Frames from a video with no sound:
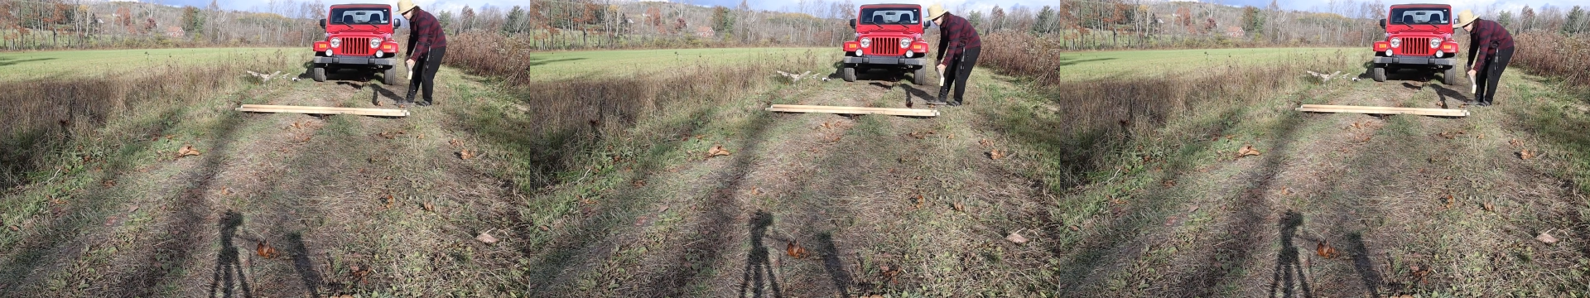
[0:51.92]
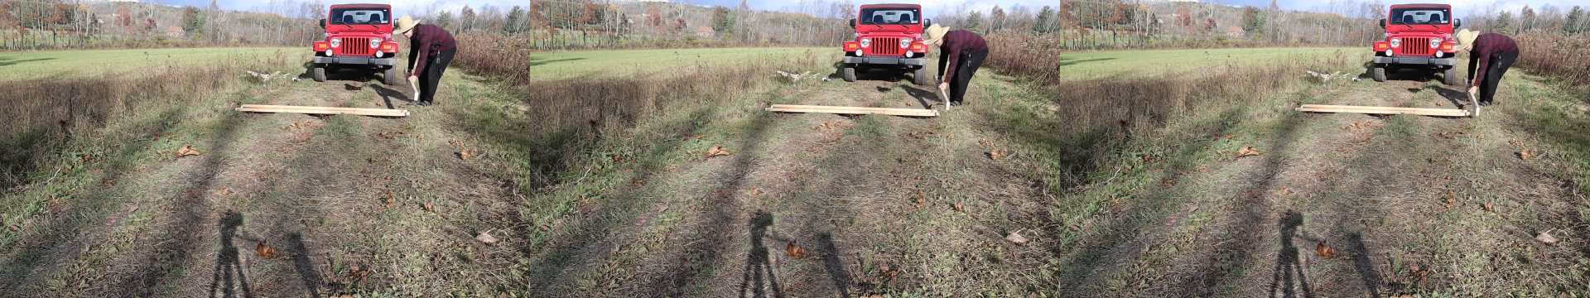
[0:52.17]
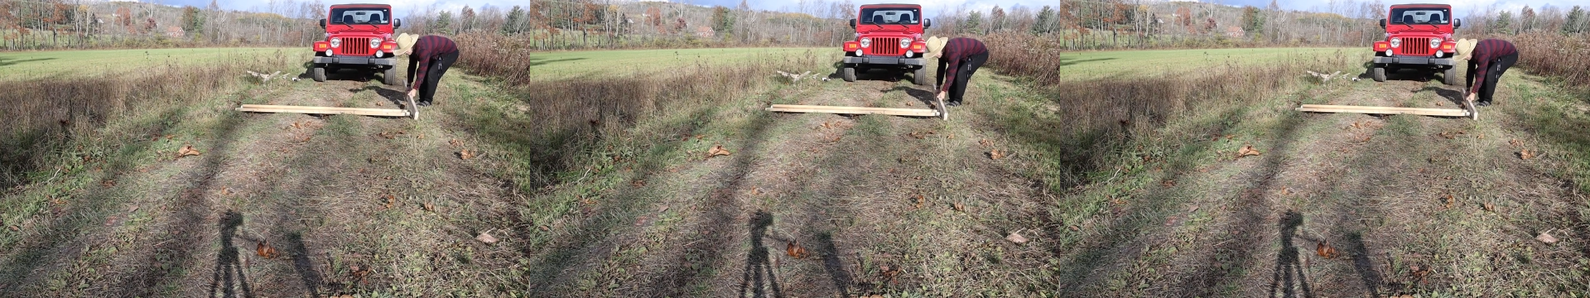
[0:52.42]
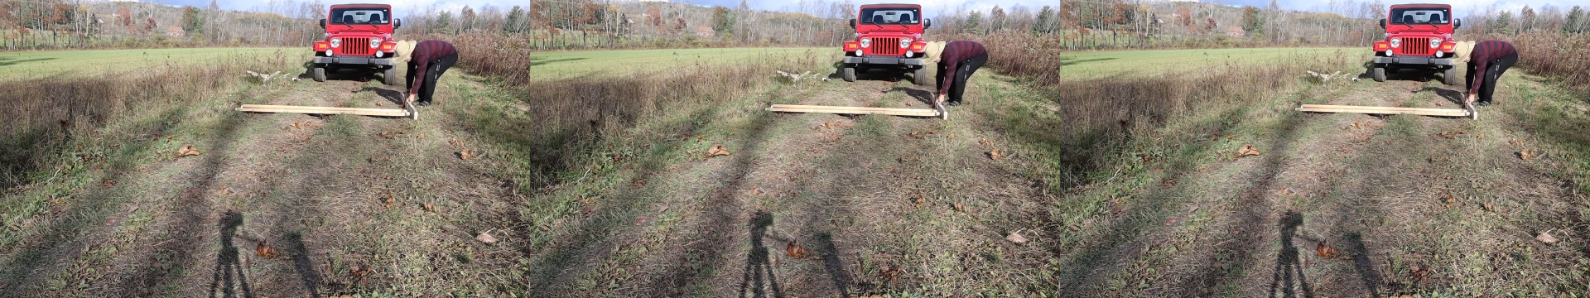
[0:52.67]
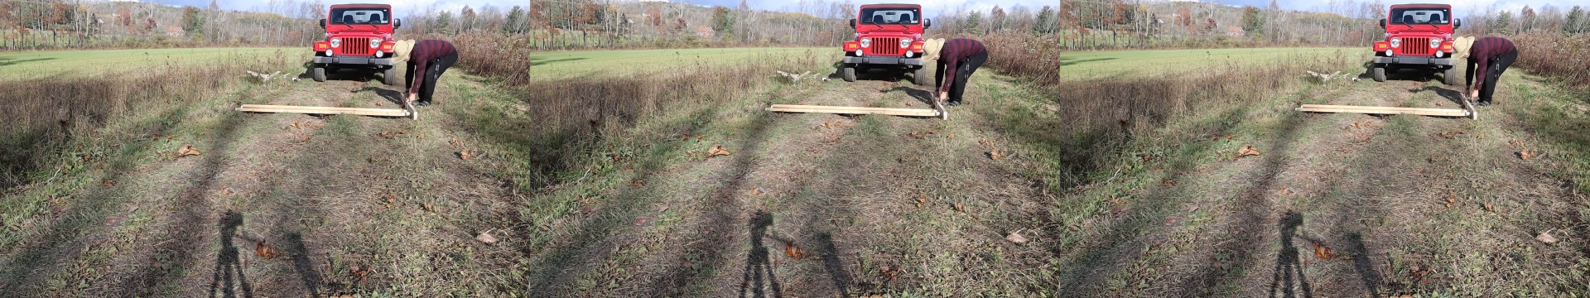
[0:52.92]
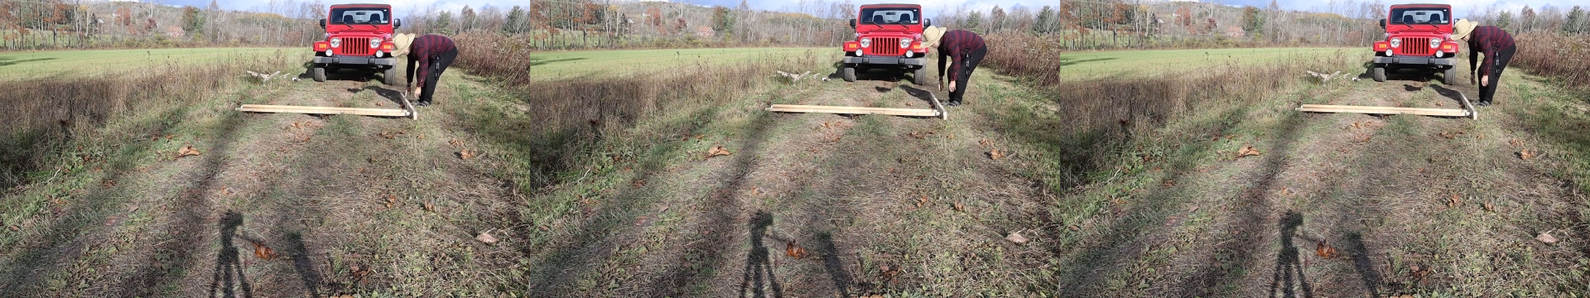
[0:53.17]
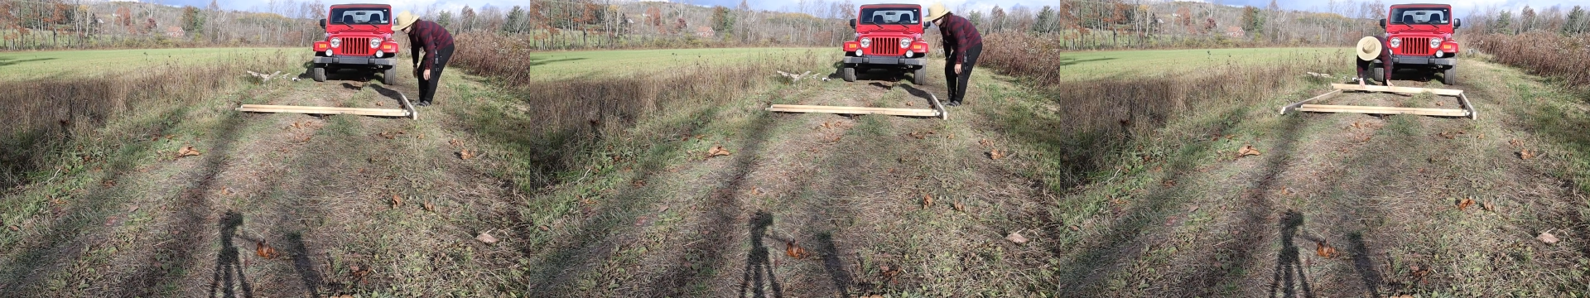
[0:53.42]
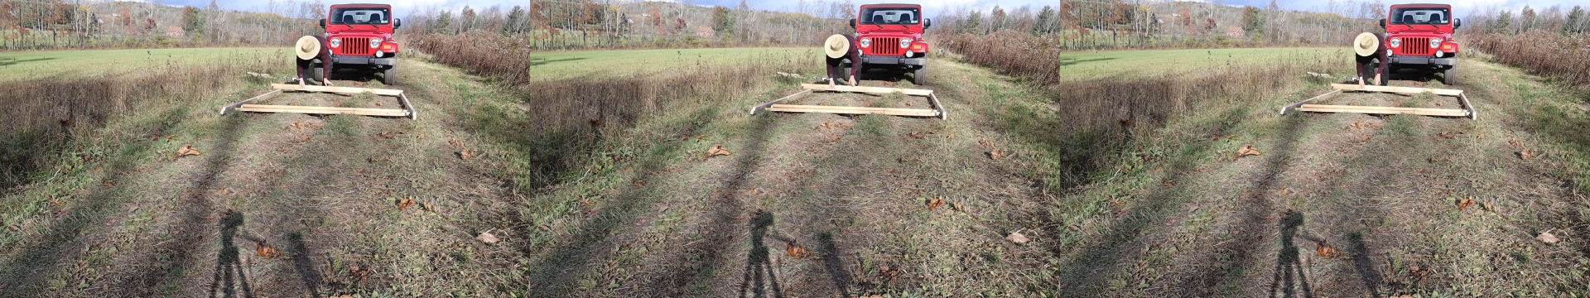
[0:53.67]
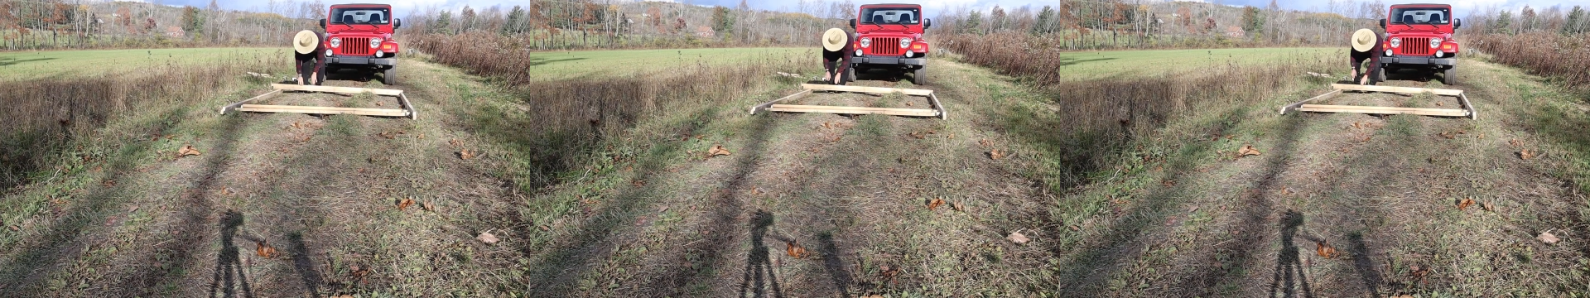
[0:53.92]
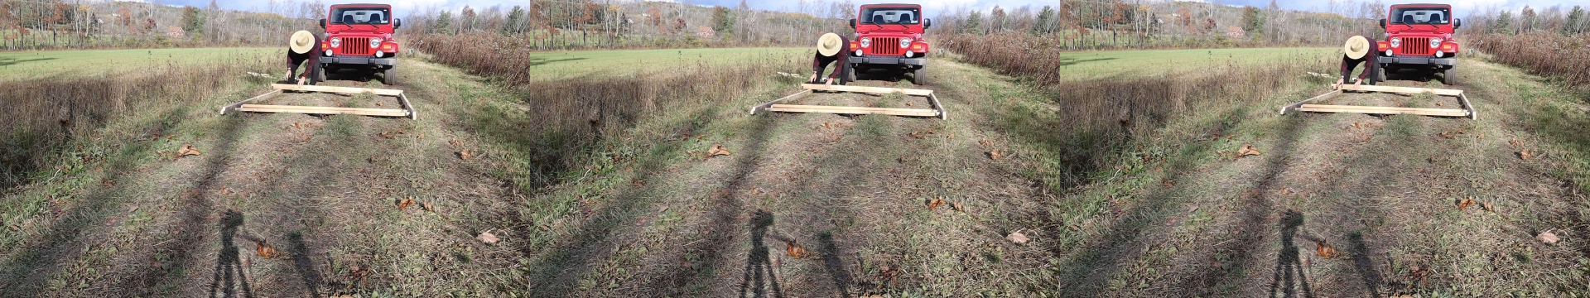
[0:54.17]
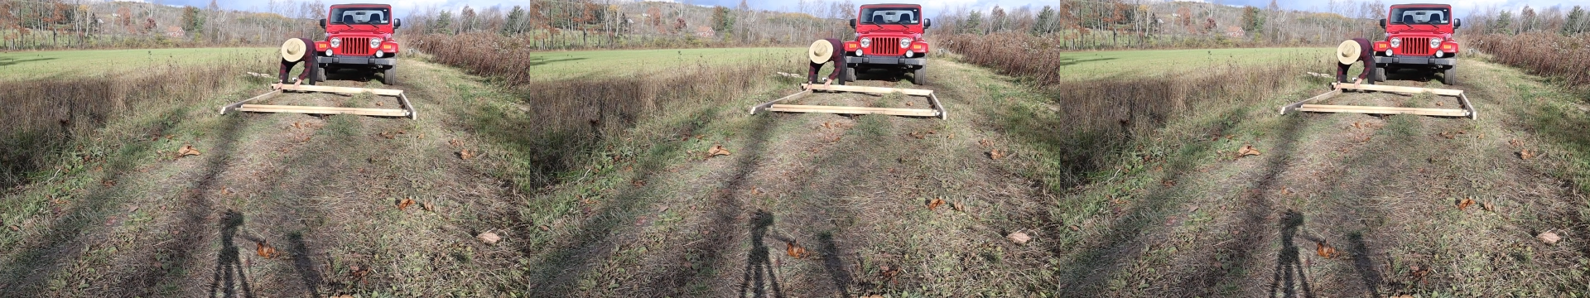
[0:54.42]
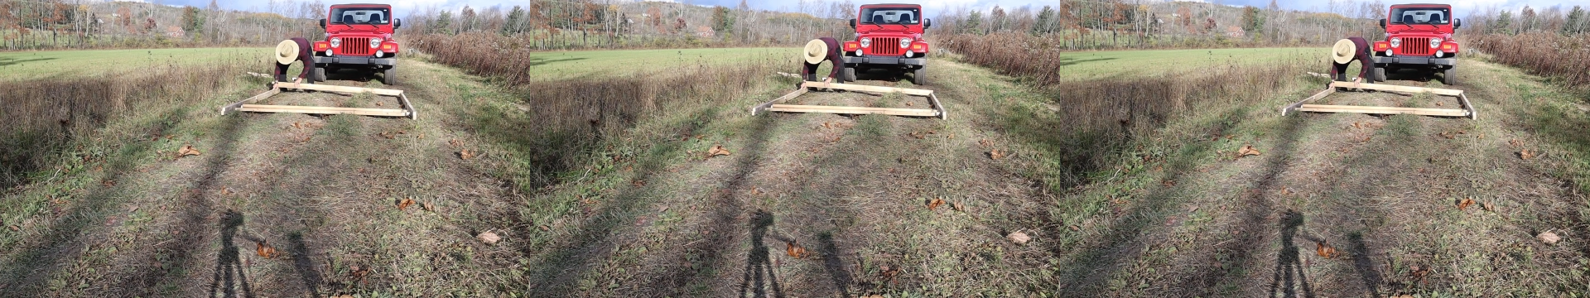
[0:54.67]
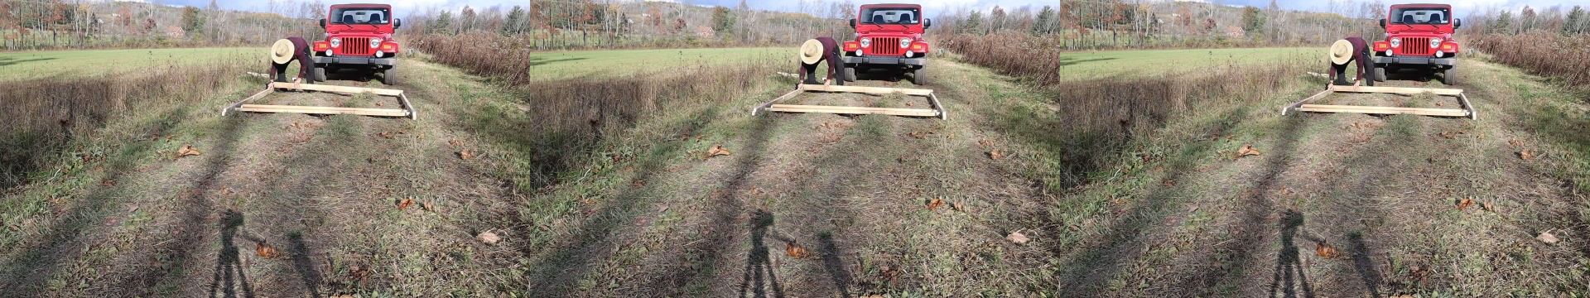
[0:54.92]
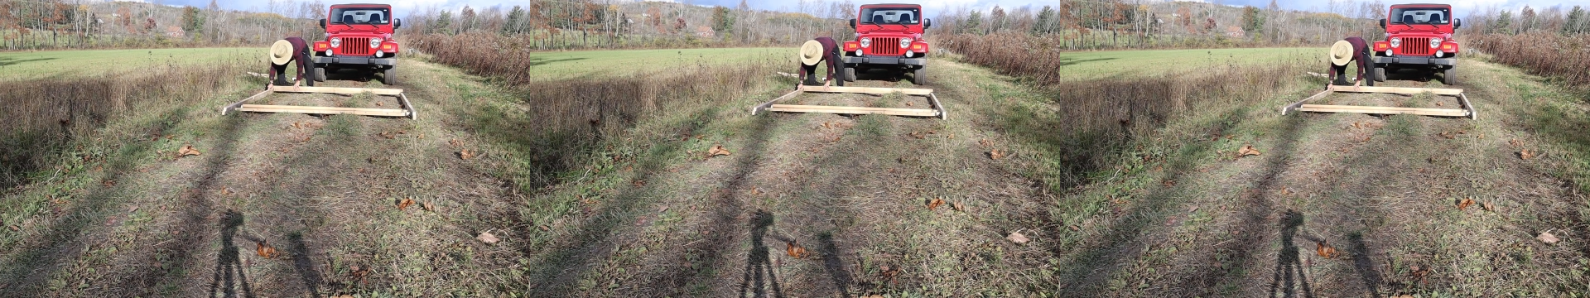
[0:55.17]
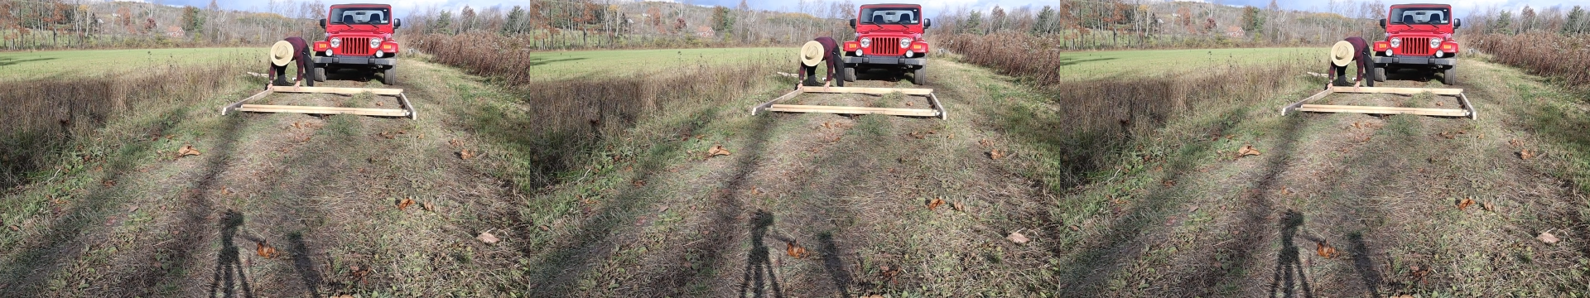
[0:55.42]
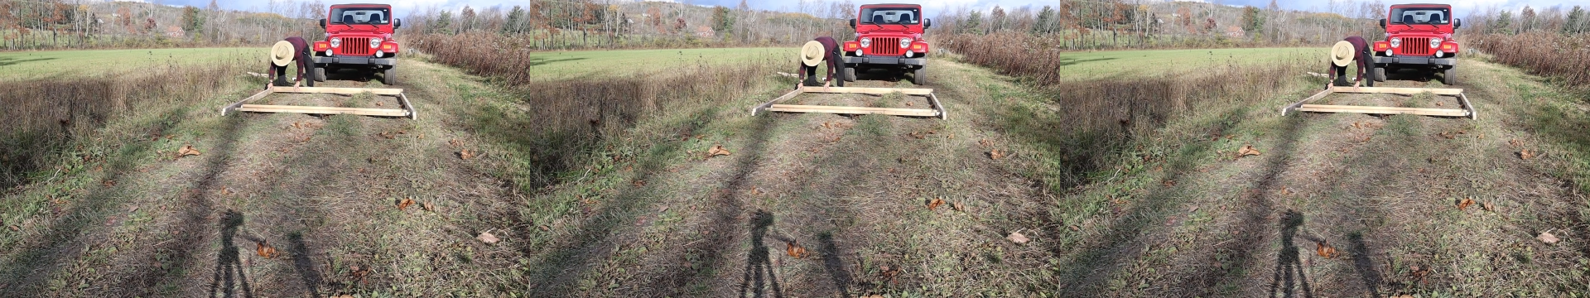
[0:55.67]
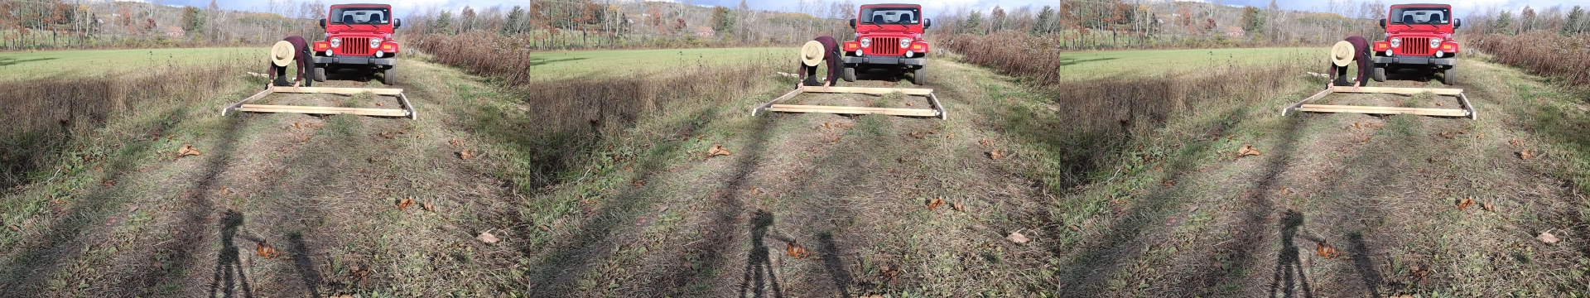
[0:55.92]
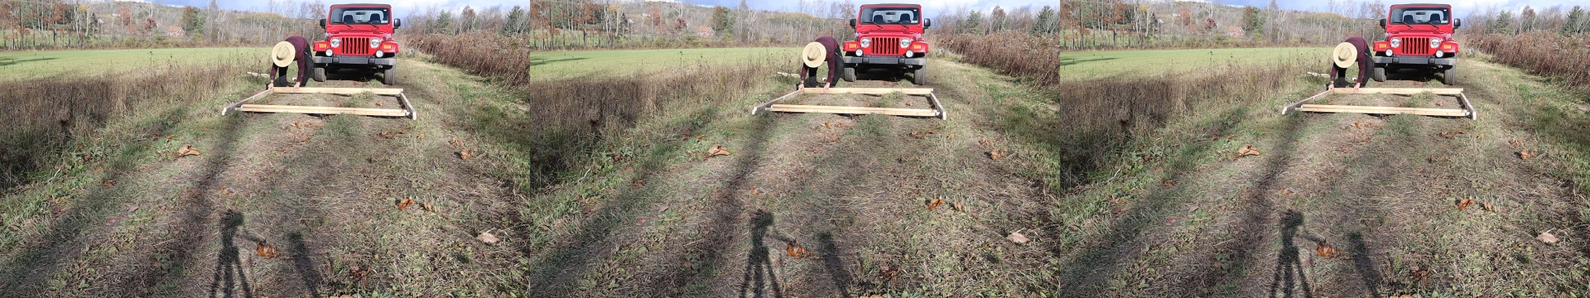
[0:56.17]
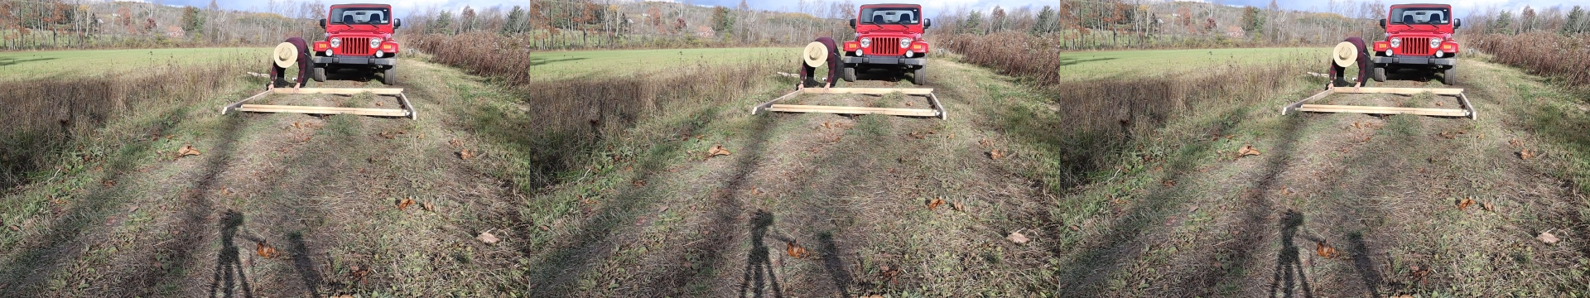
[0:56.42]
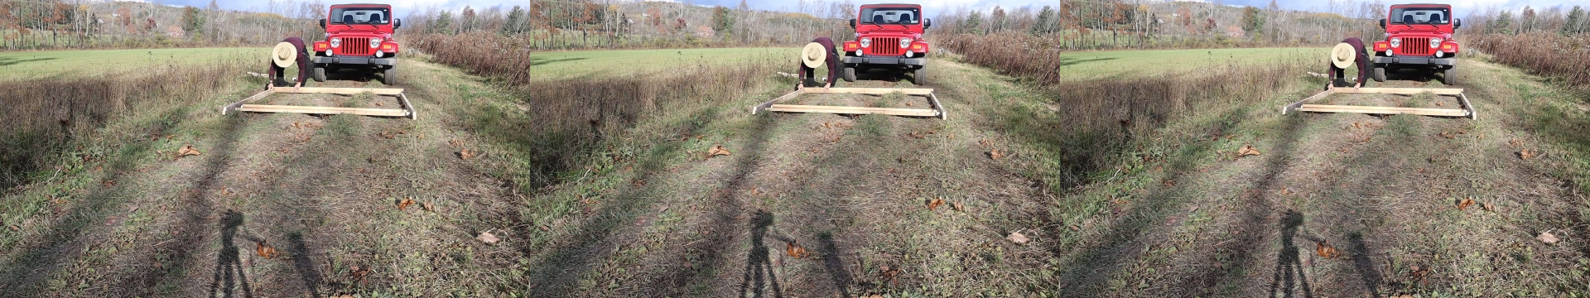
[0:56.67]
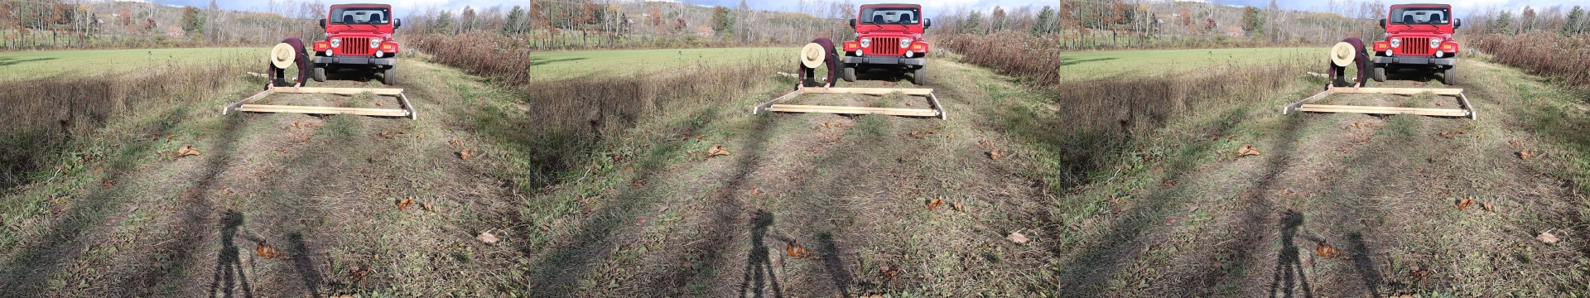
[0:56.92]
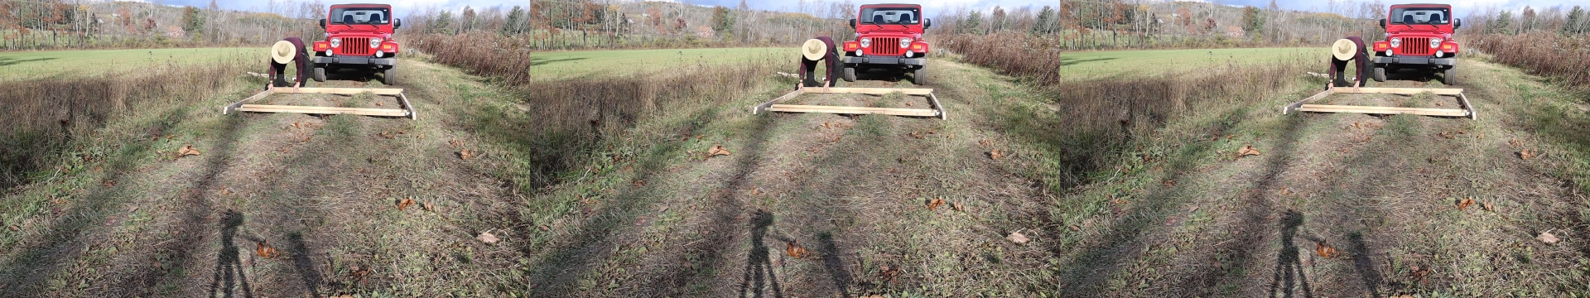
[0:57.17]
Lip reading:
(no speaker visible)